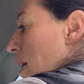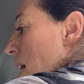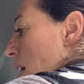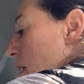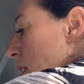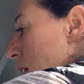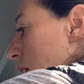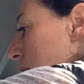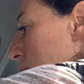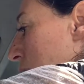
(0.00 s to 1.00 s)
hang
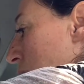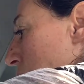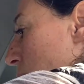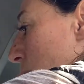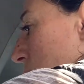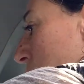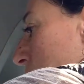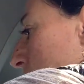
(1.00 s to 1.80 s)
things and keep them